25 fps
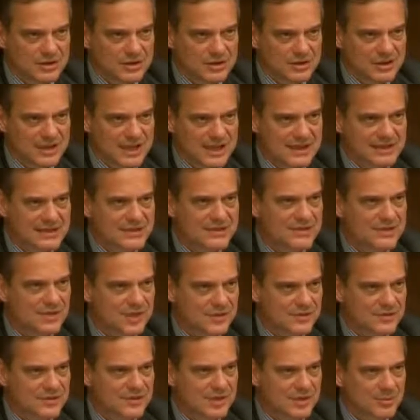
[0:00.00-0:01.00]
debt
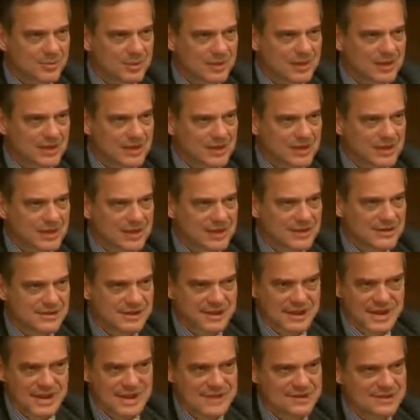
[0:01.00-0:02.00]
of somebody is
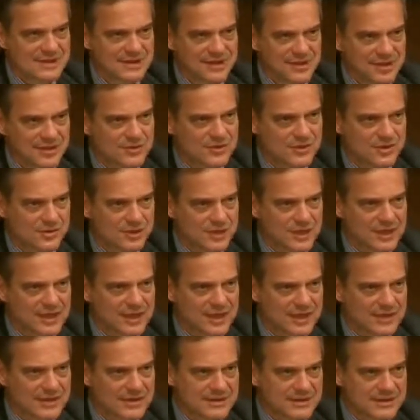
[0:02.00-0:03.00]
an asset of somebody
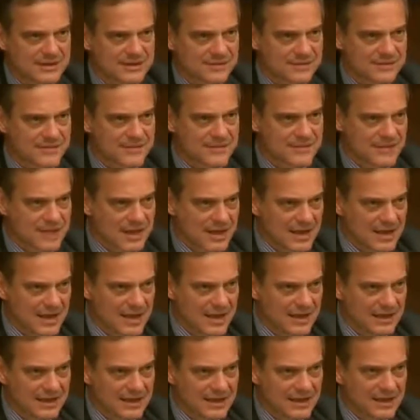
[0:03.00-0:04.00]
else.
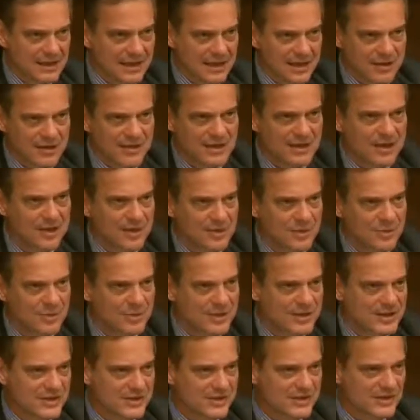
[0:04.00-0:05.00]
And in our
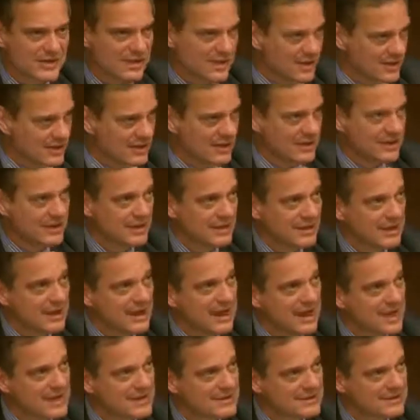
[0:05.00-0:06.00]
economies, the
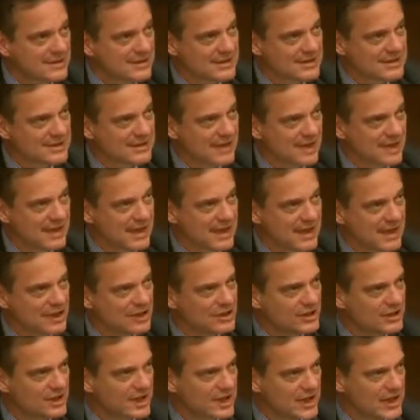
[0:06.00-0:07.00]
assets are
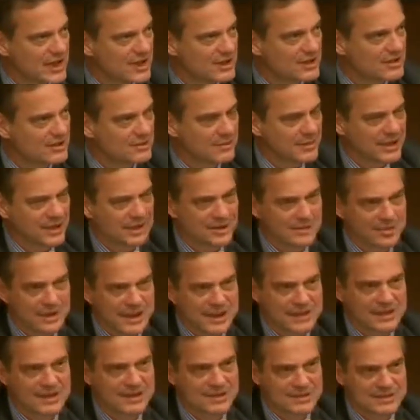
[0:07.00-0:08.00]
largely held by the
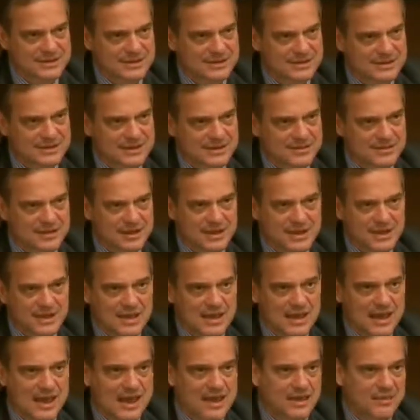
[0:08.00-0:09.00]
banking system
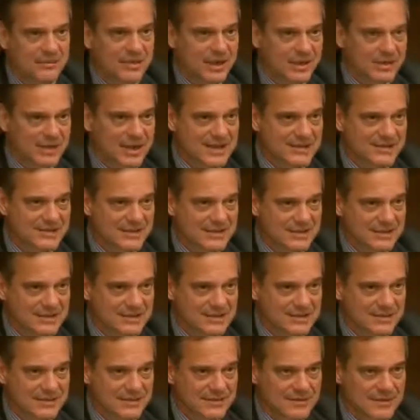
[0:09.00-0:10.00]
and by
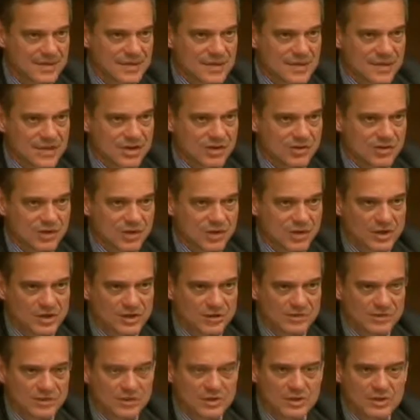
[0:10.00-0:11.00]
residents. So a
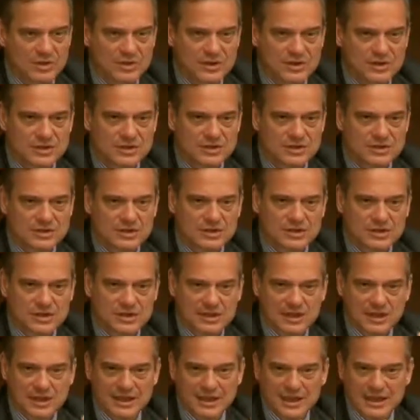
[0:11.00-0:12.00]
default
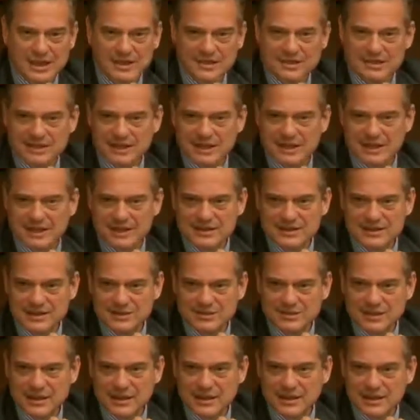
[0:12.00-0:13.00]
in 1980
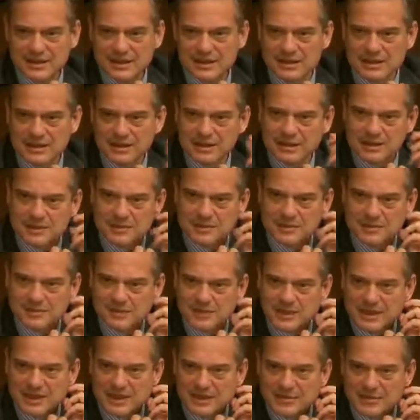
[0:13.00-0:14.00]

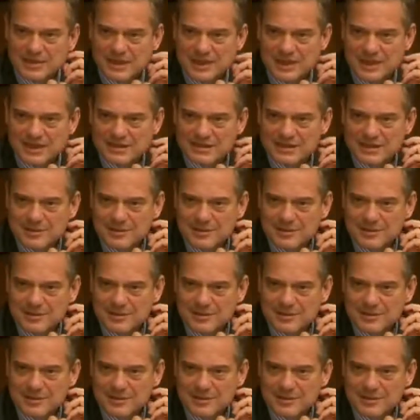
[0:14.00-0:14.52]
by Latin